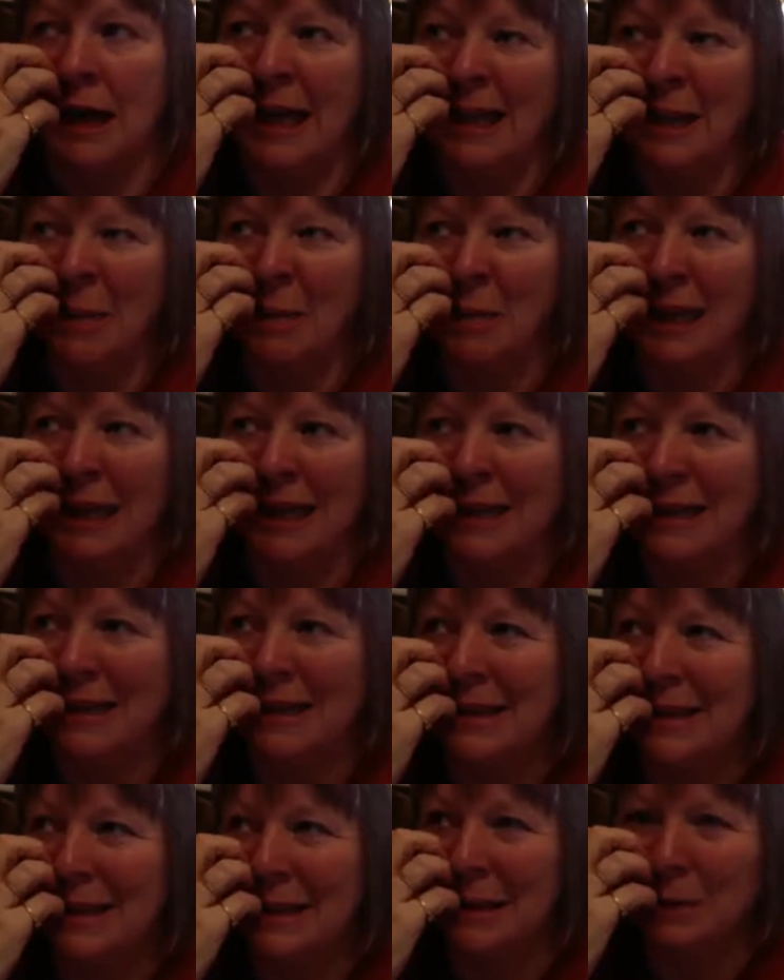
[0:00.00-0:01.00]
inner
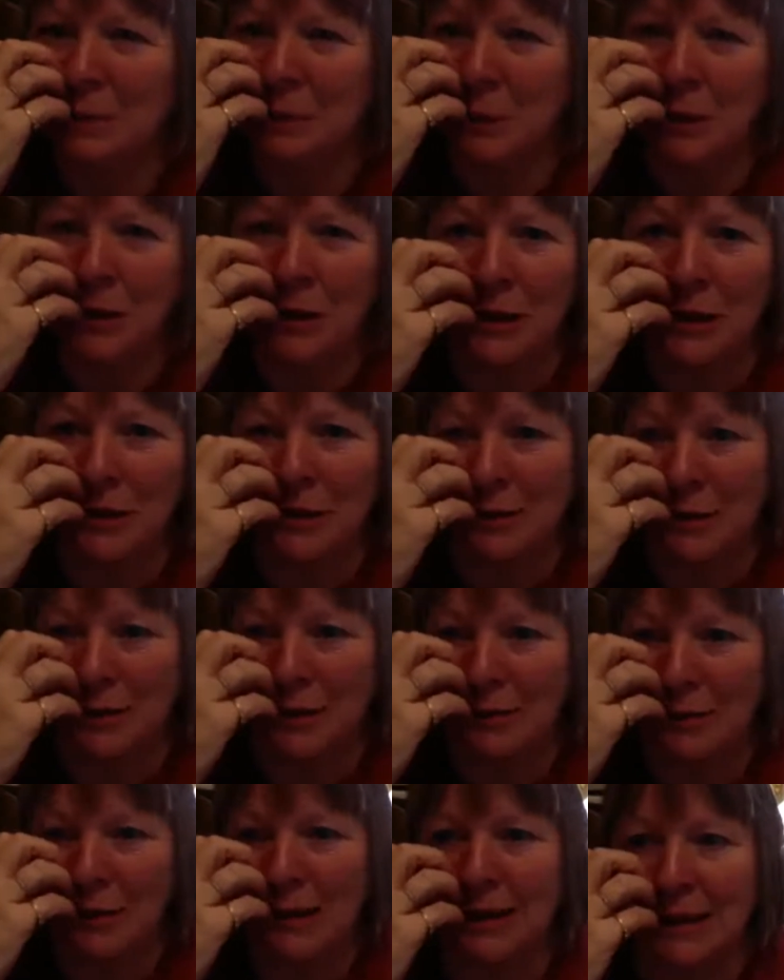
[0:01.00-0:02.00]
planets are more
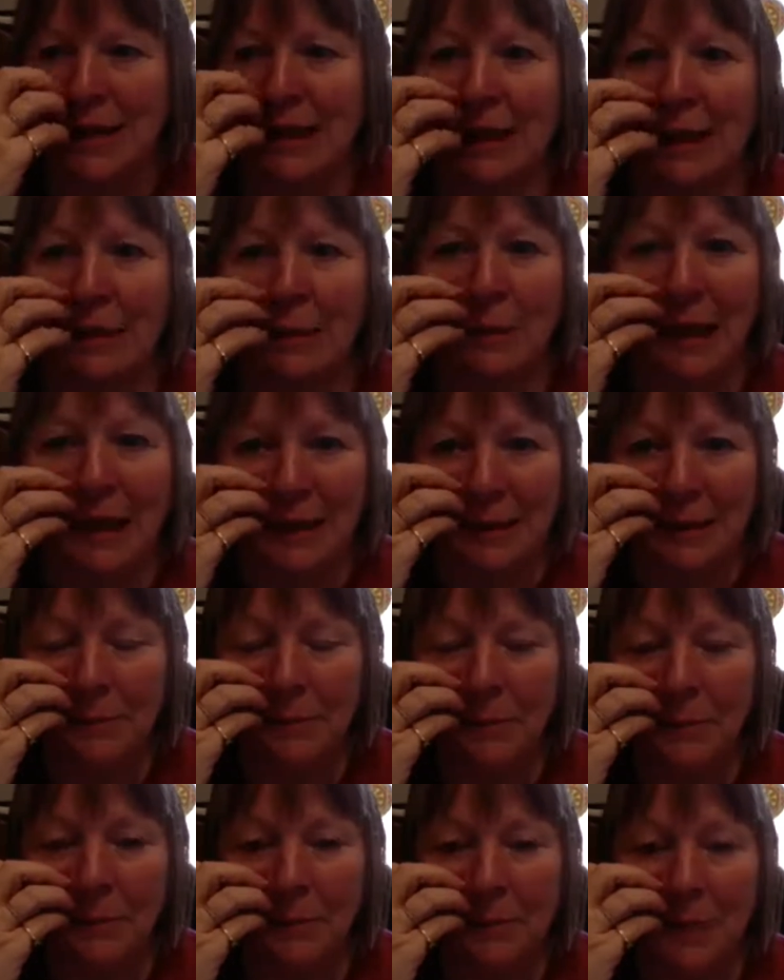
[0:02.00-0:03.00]
used for timing.
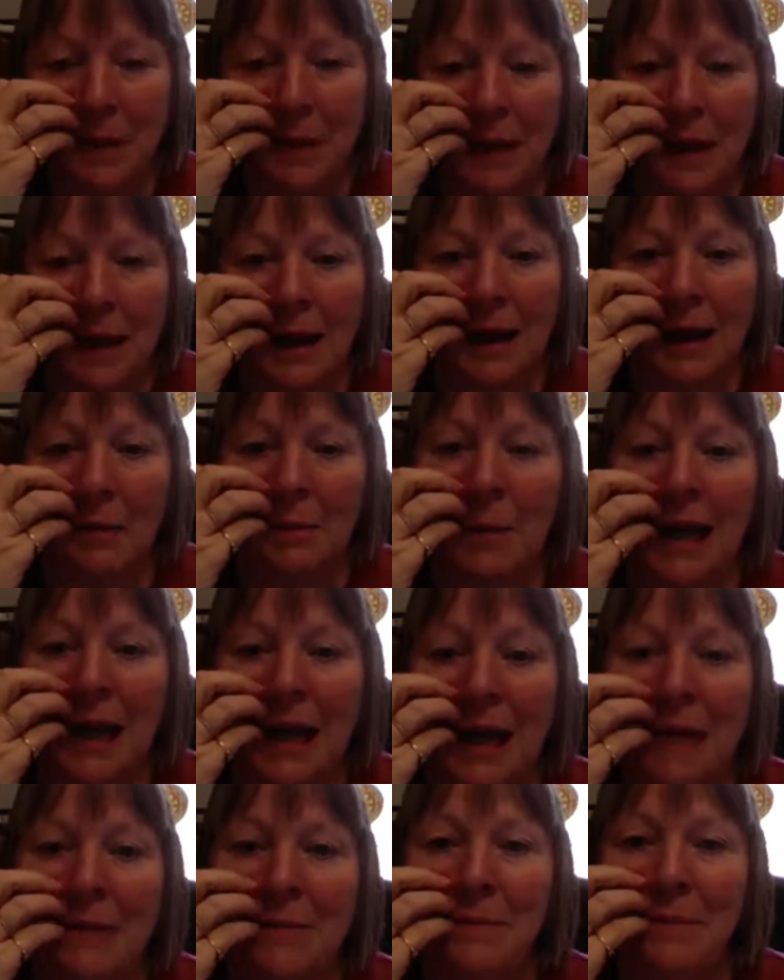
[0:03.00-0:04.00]

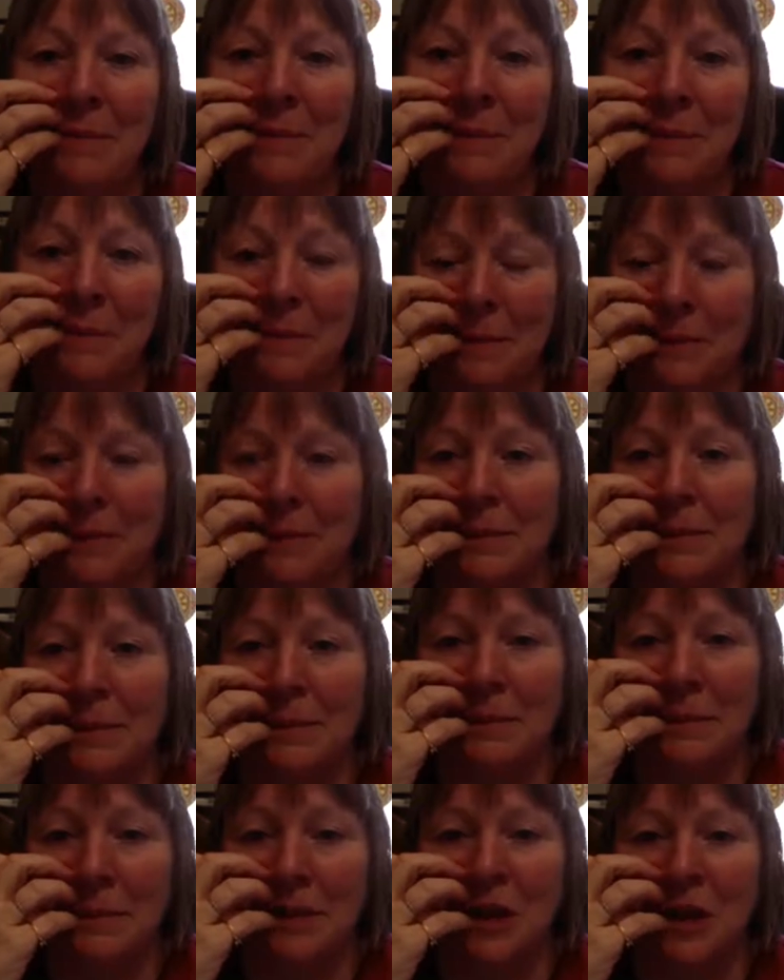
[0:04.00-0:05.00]
I'm
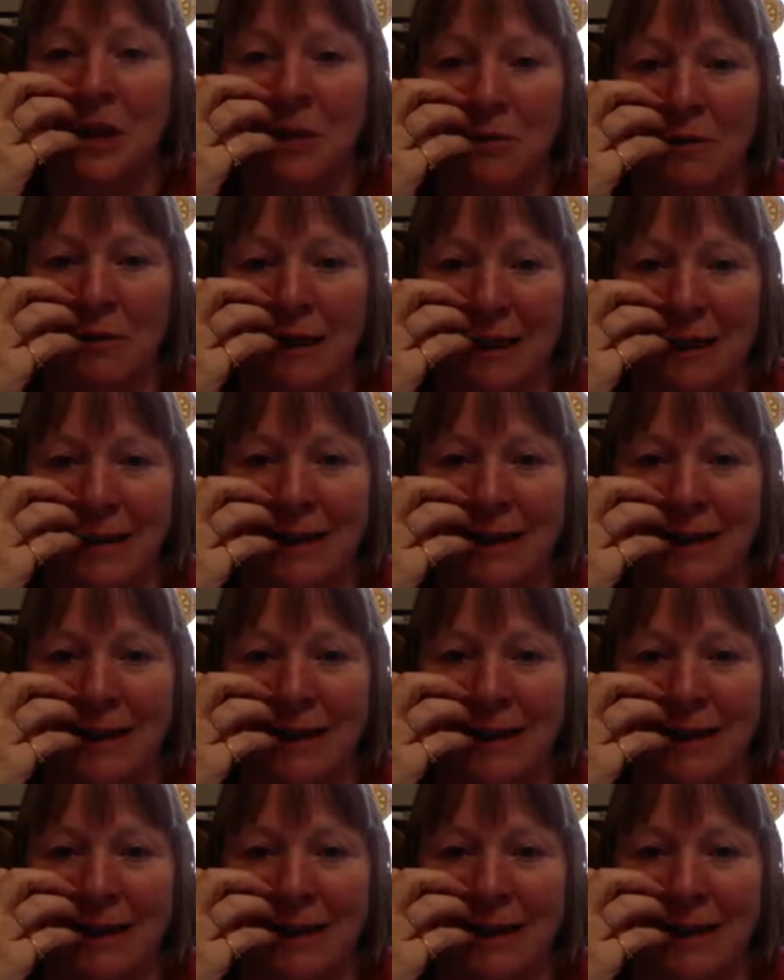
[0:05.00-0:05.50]
not really